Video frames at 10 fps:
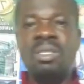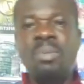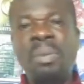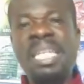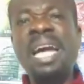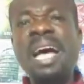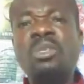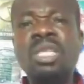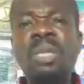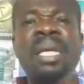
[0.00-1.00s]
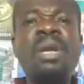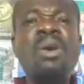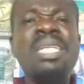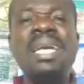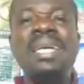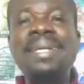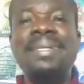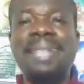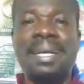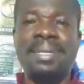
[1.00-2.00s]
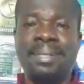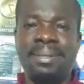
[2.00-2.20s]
Miji Yesu, the Miji, what you need to say.